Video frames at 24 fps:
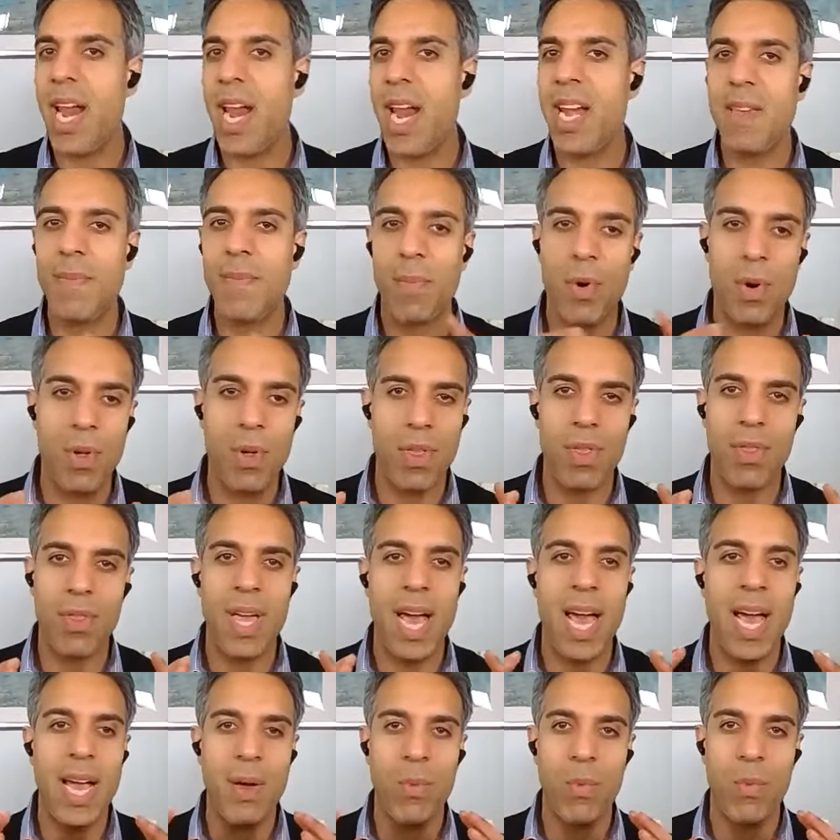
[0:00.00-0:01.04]
Any more than
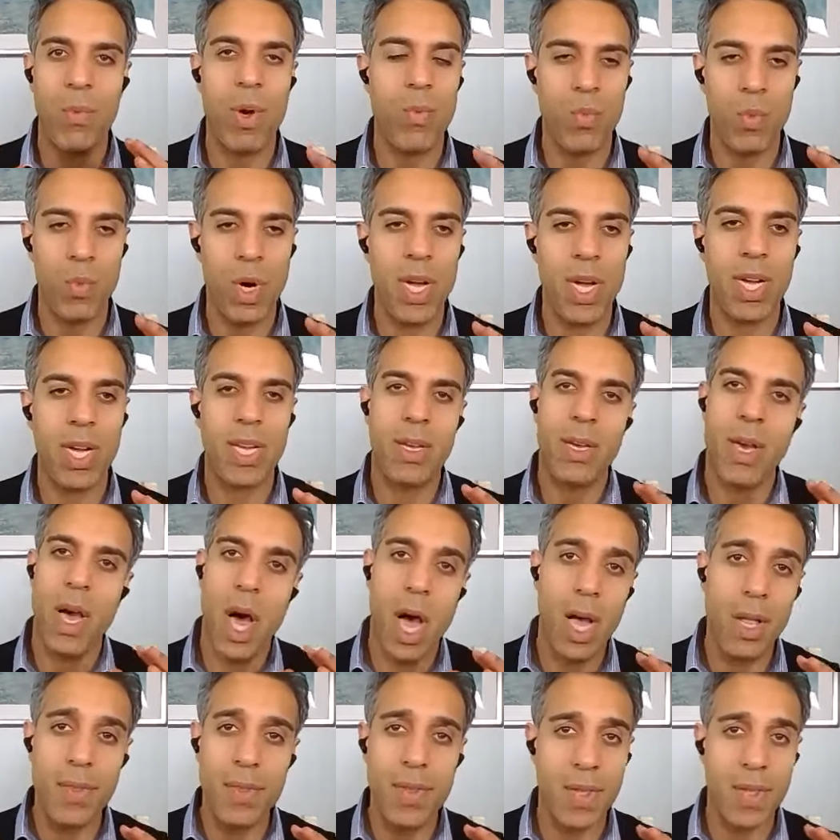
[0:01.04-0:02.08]
that won't work.
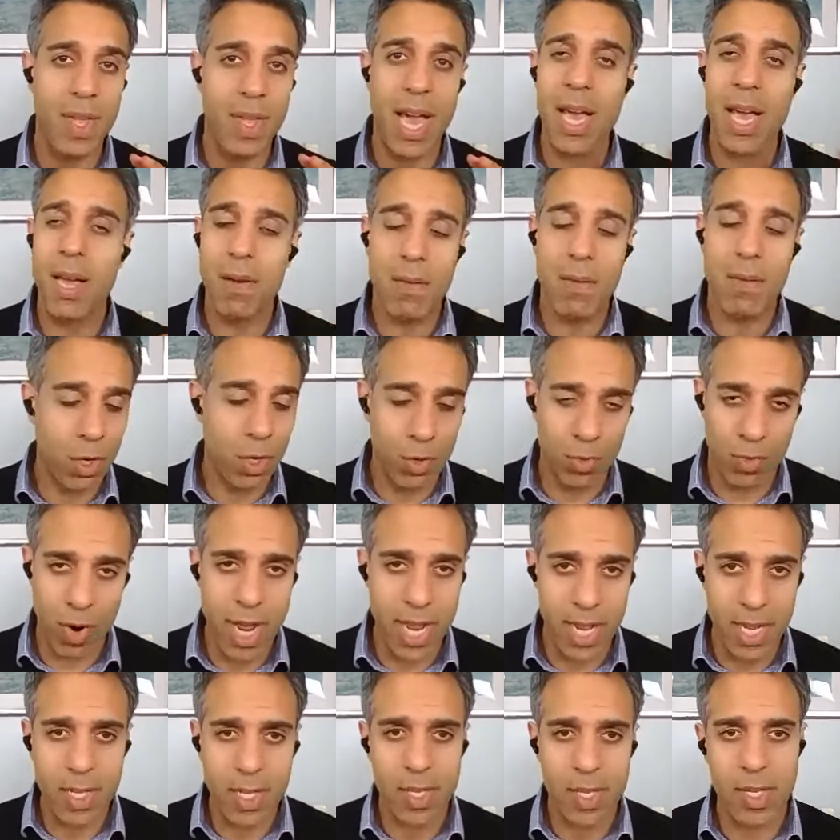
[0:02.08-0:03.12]
Under that,
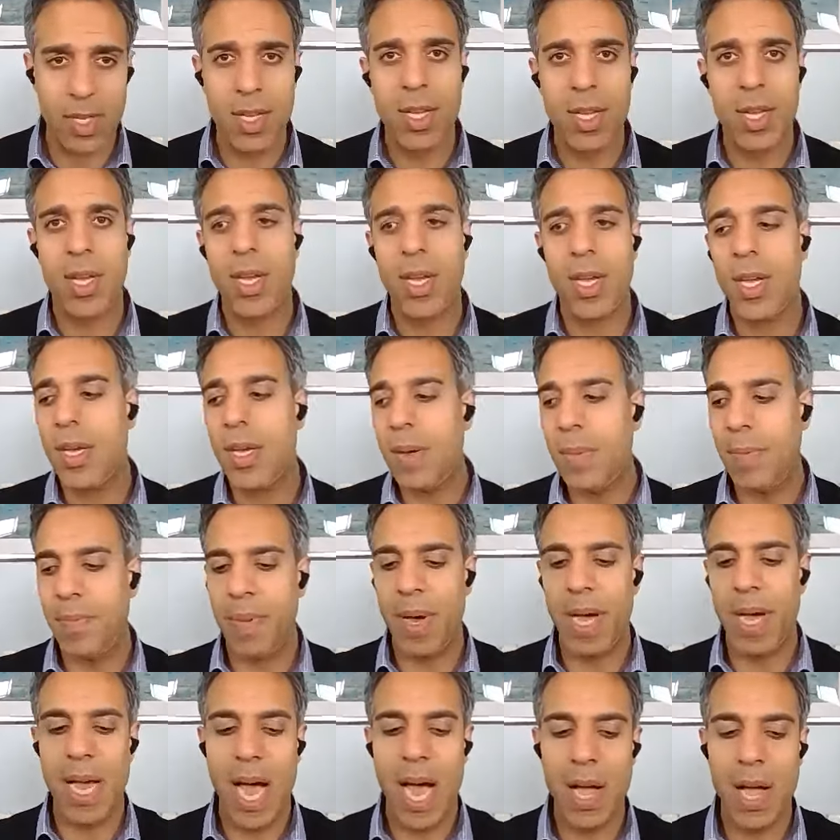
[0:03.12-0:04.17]
great,
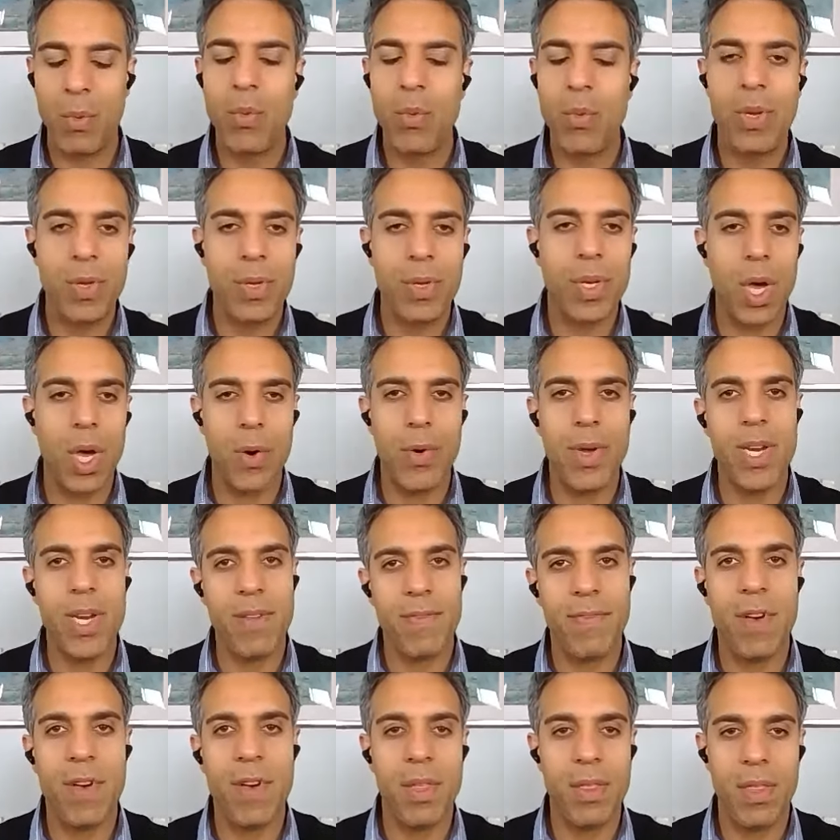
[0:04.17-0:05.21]
but I wouldn't go any
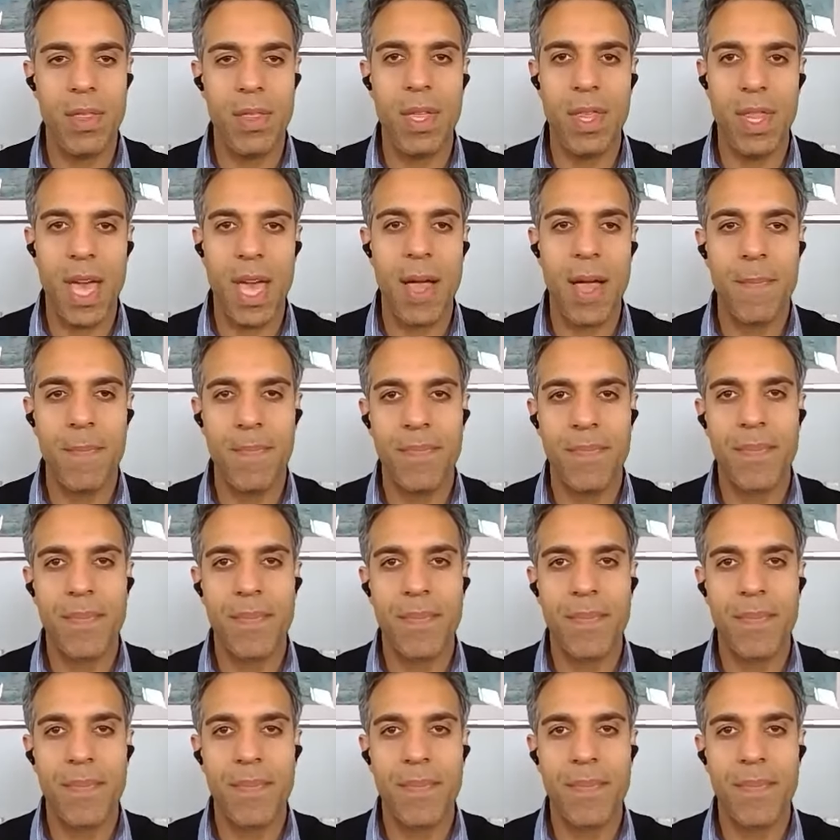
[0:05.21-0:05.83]
further than that.